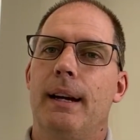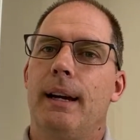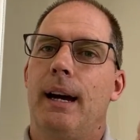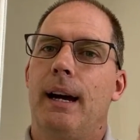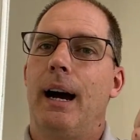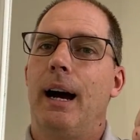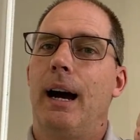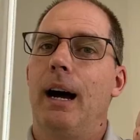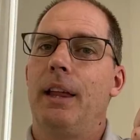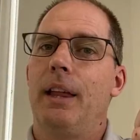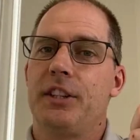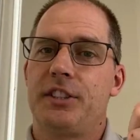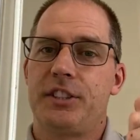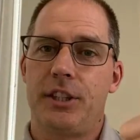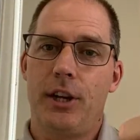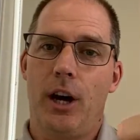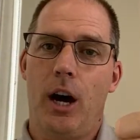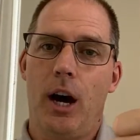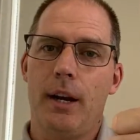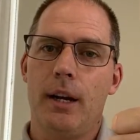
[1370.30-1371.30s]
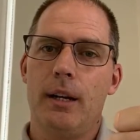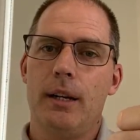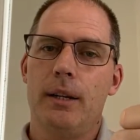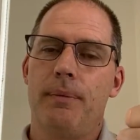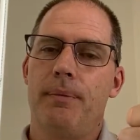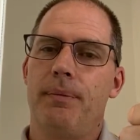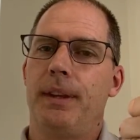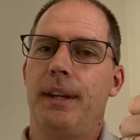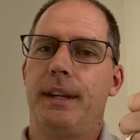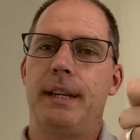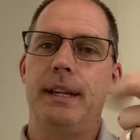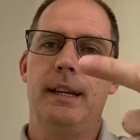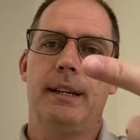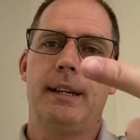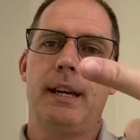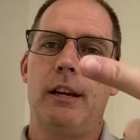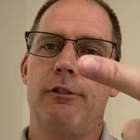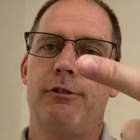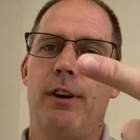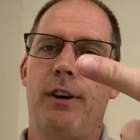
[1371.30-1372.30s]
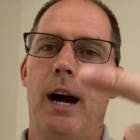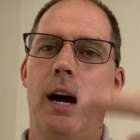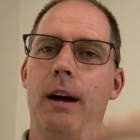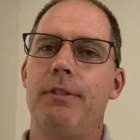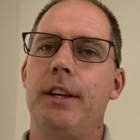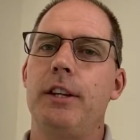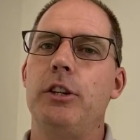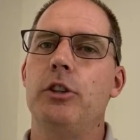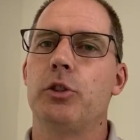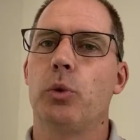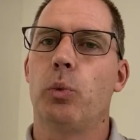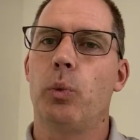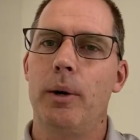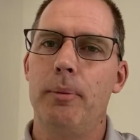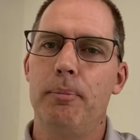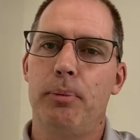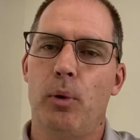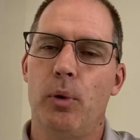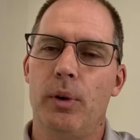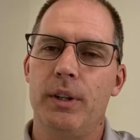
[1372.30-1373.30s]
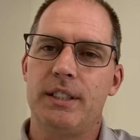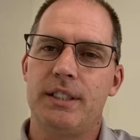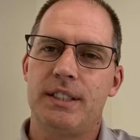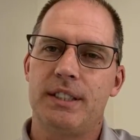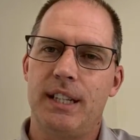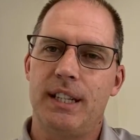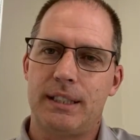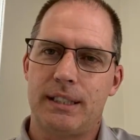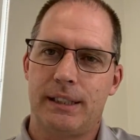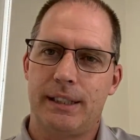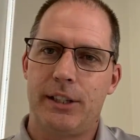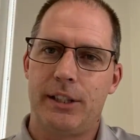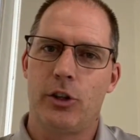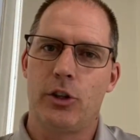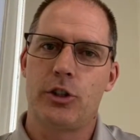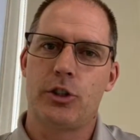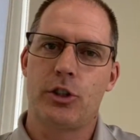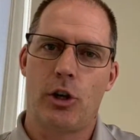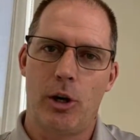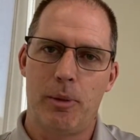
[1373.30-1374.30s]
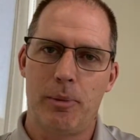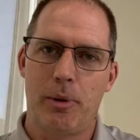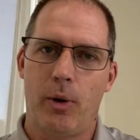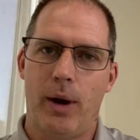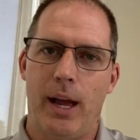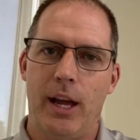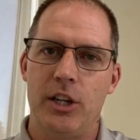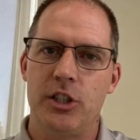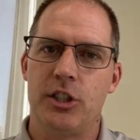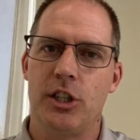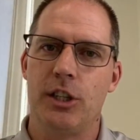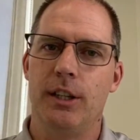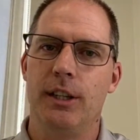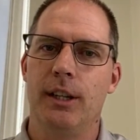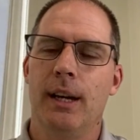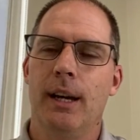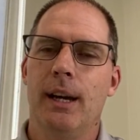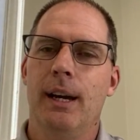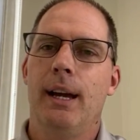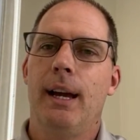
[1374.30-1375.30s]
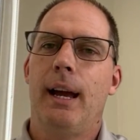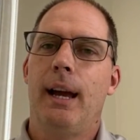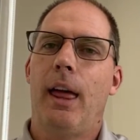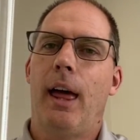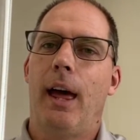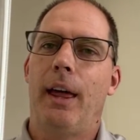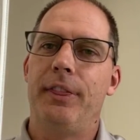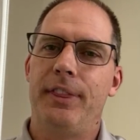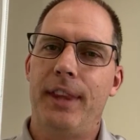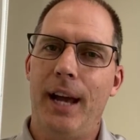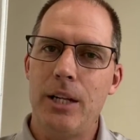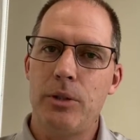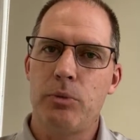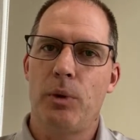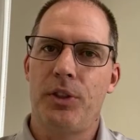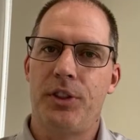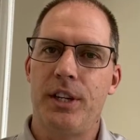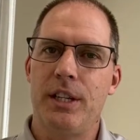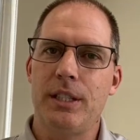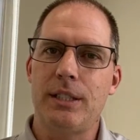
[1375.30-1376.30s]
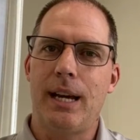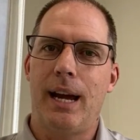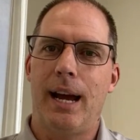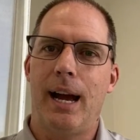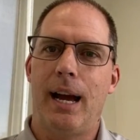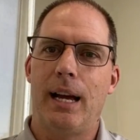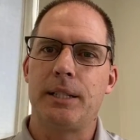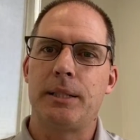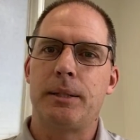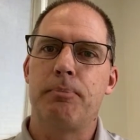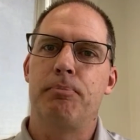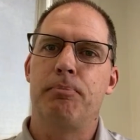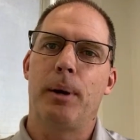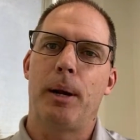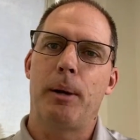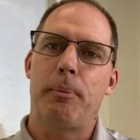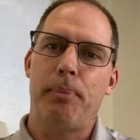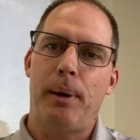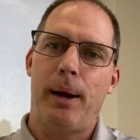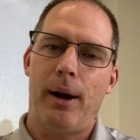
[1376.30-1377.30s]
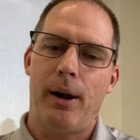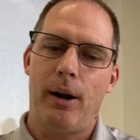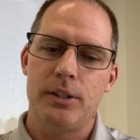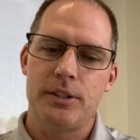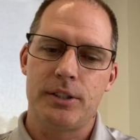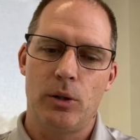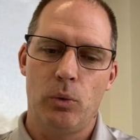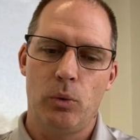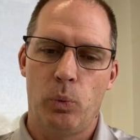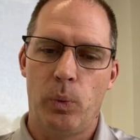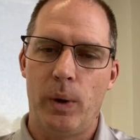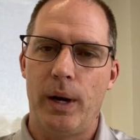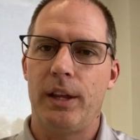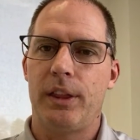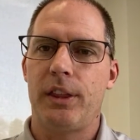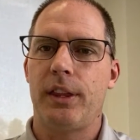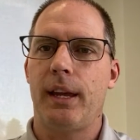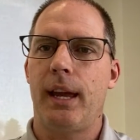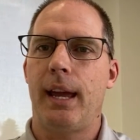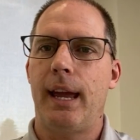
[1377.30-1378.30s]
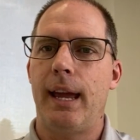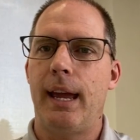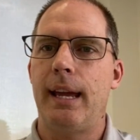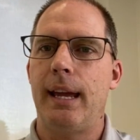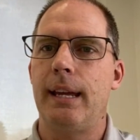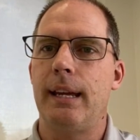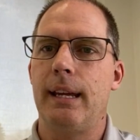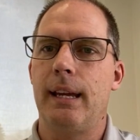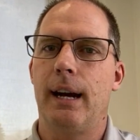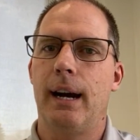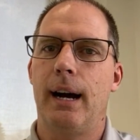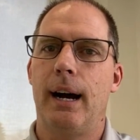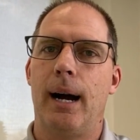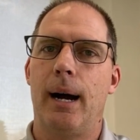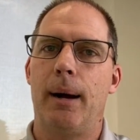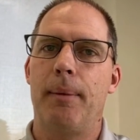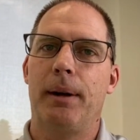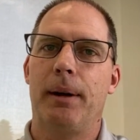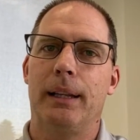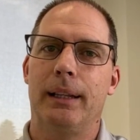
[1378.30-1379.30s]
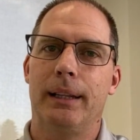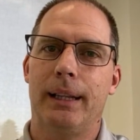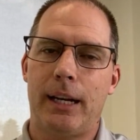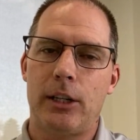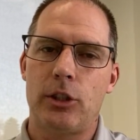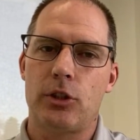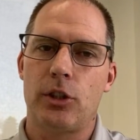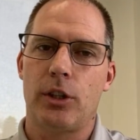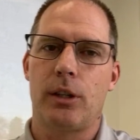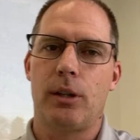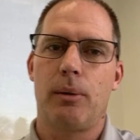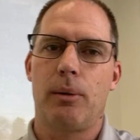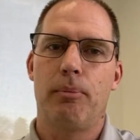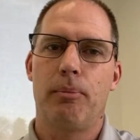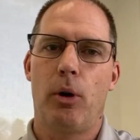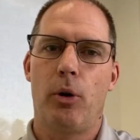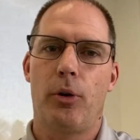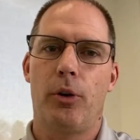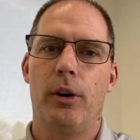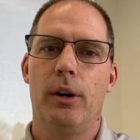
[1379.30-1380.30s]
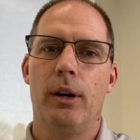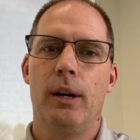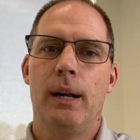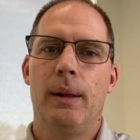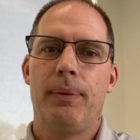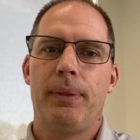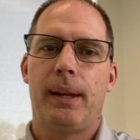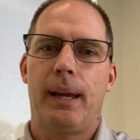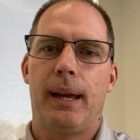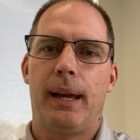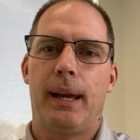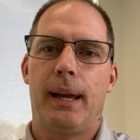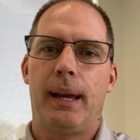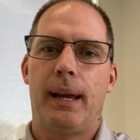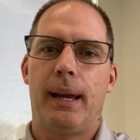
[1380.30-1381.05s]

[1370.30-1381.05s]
the Sonata, the Kia K5, they use a 1.6 liter turbo engine, and that's what this has, but it pairs it with a electric motor. And let's